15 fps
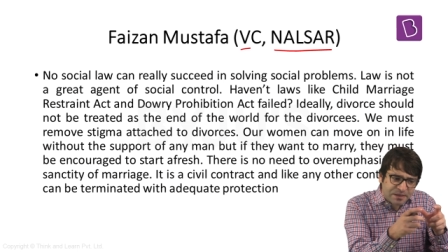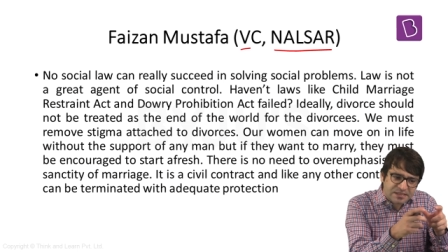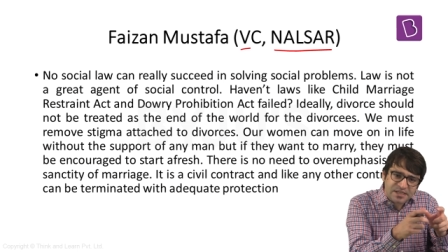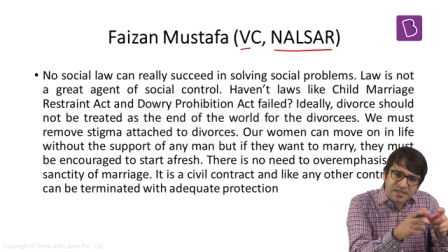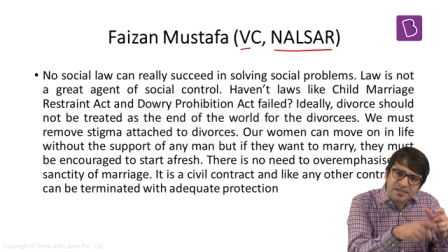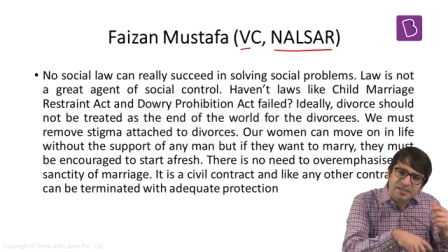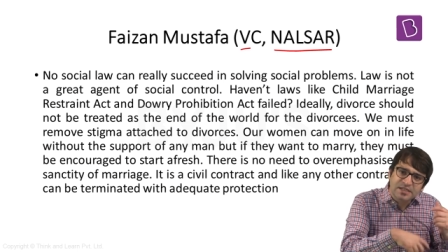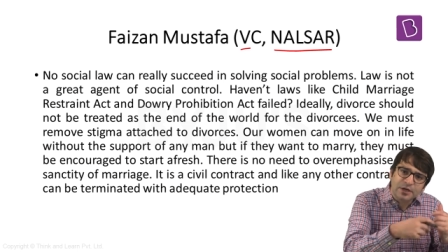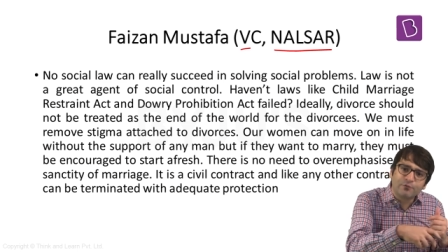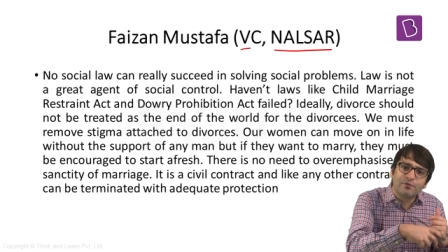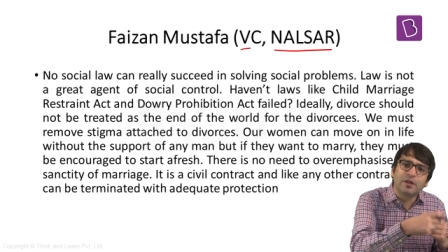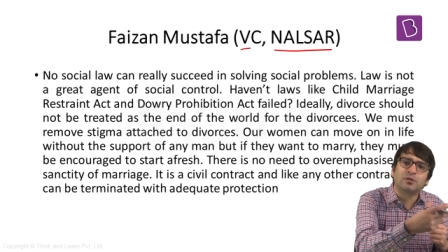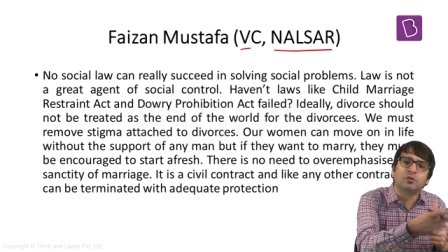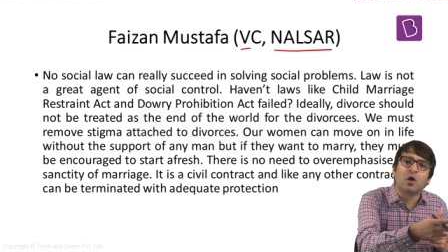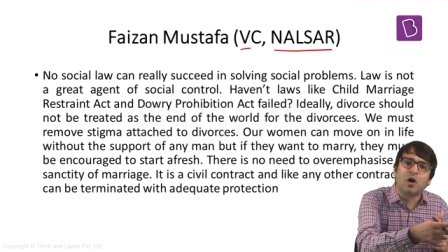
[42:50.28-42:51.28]
means instead of
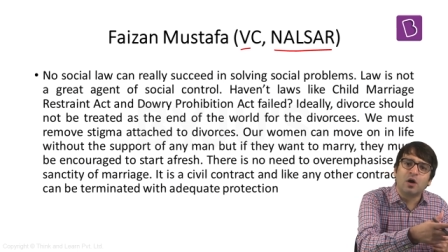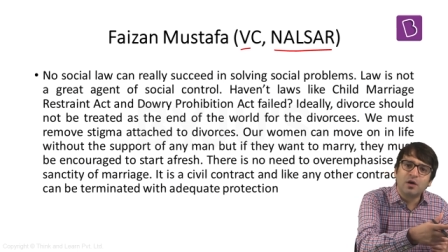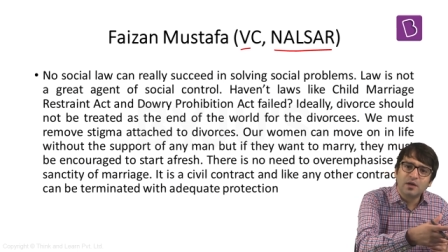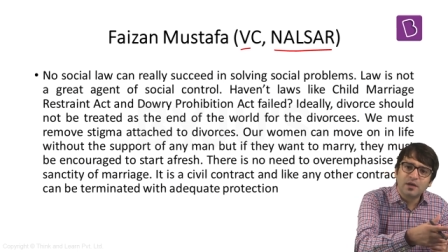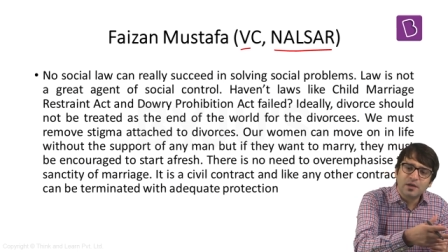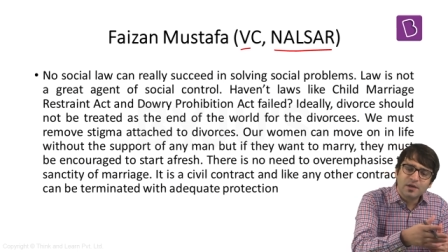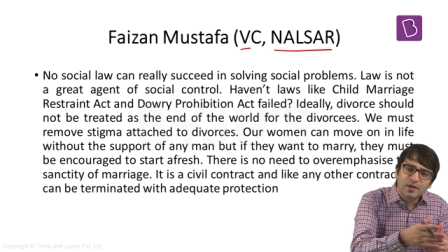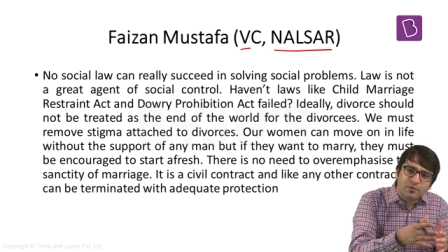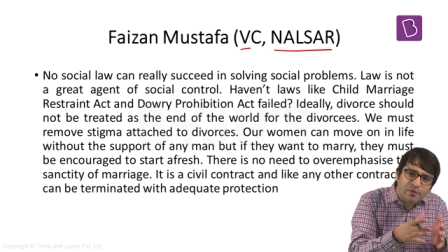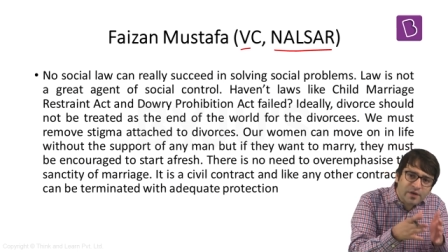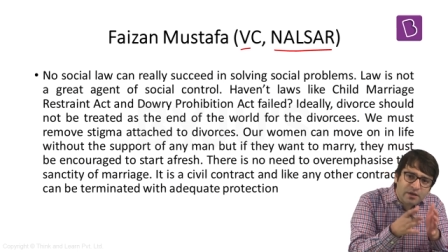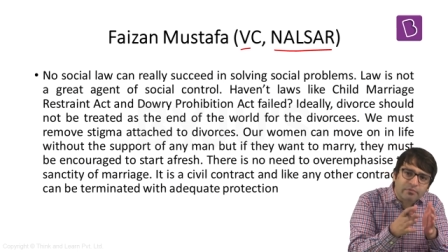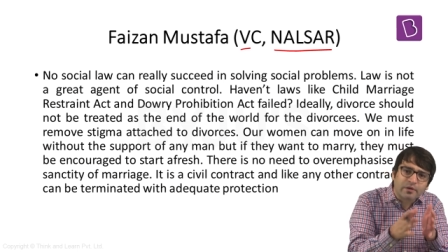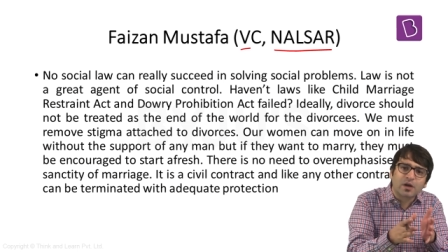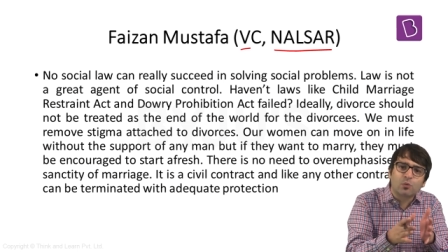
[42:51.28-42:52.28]
a law,
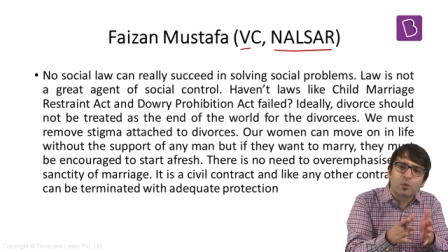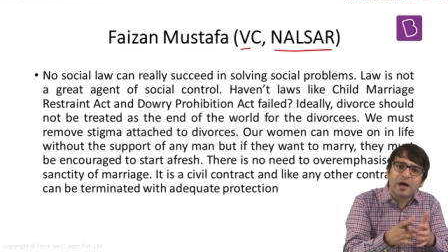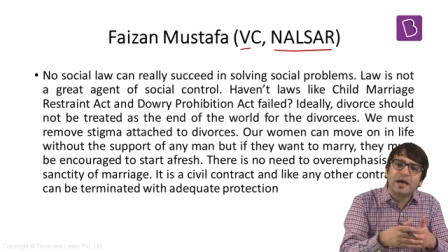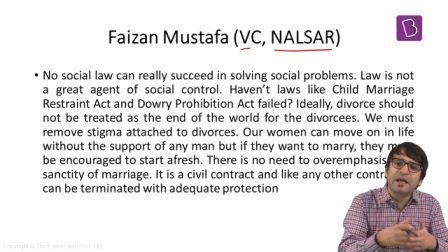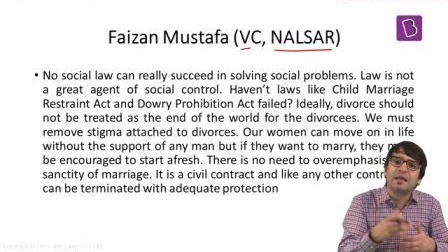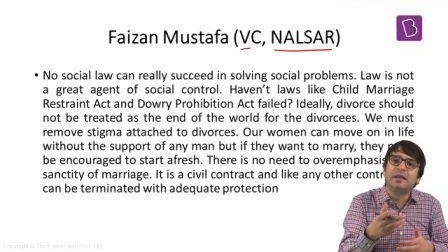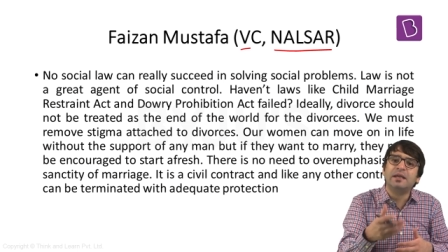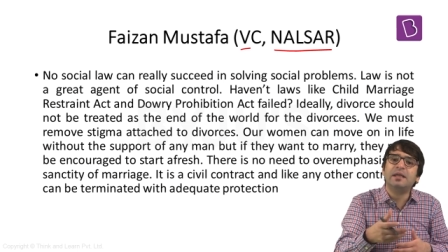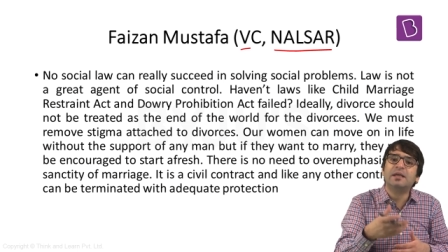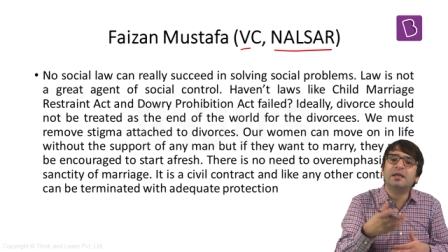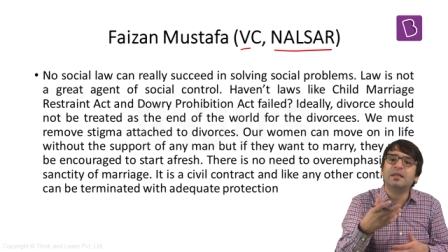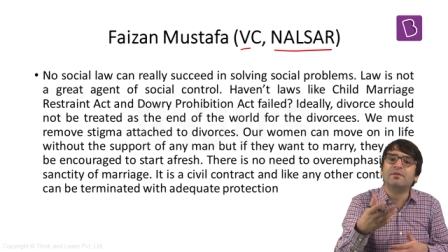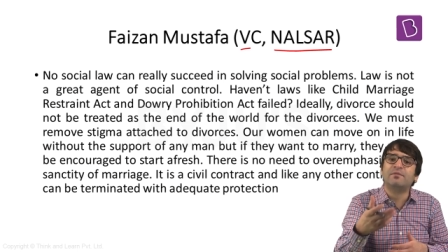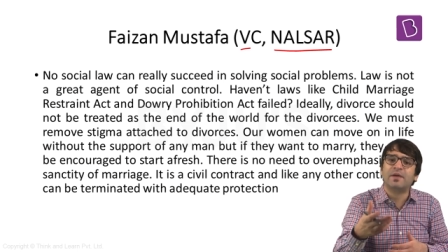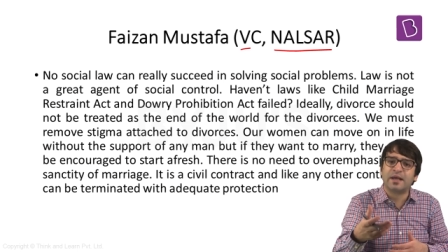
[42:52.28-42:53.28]
we require
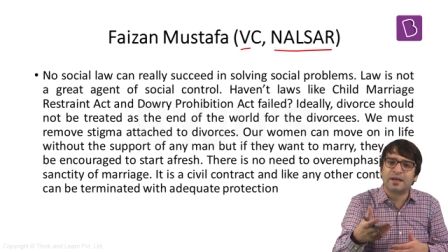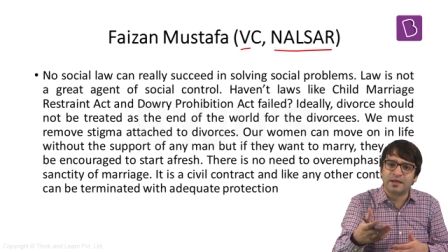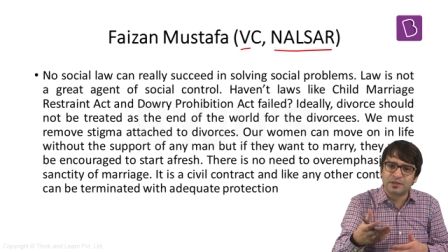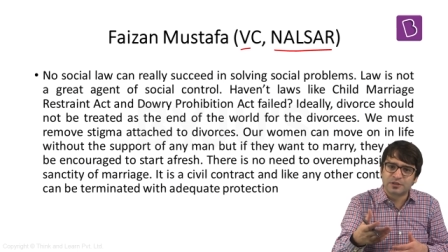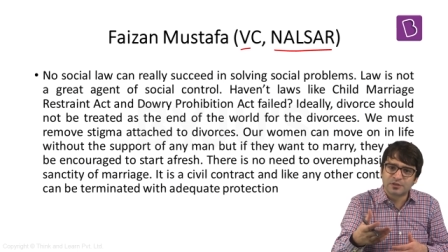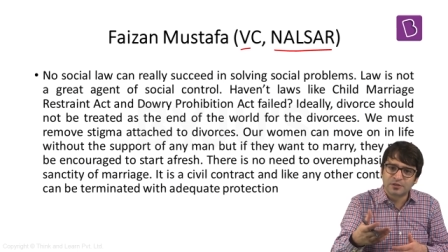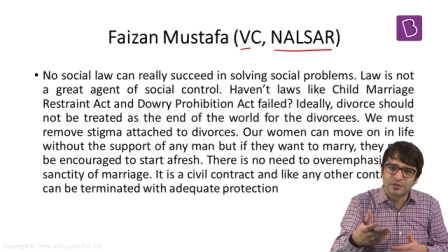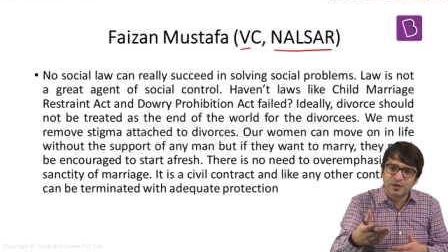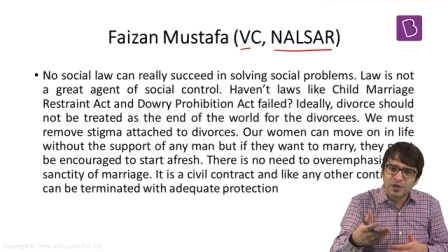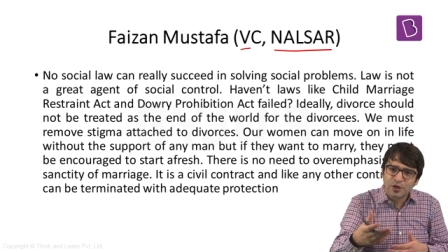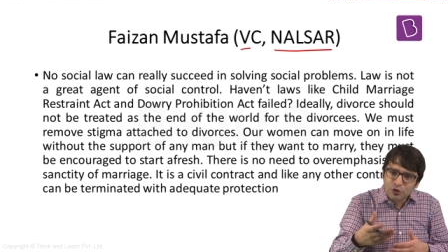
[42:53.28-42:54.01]
legal awareness